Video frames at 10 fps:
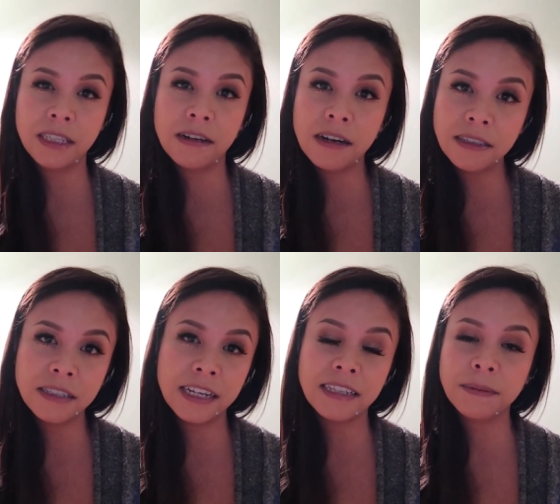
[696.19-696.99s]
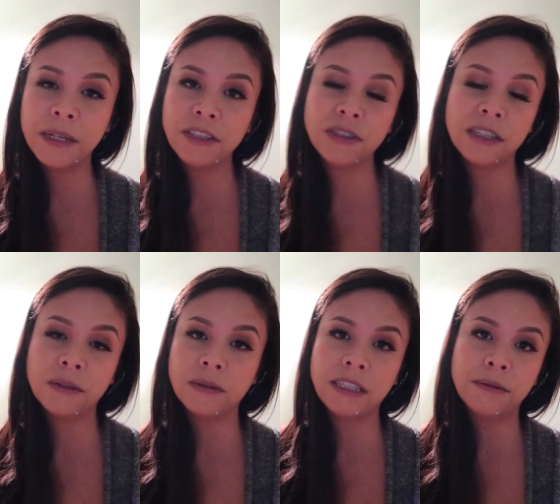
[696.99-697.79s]
content, Patreon
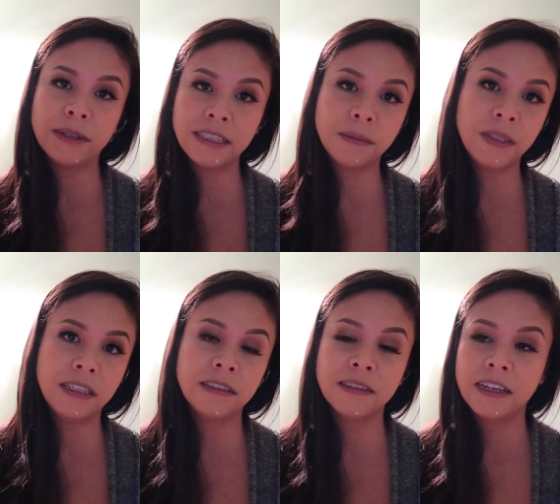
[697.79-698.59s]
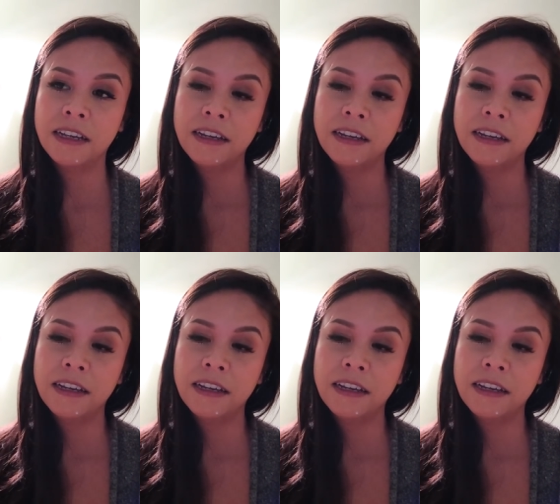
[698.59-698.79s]
only recipes,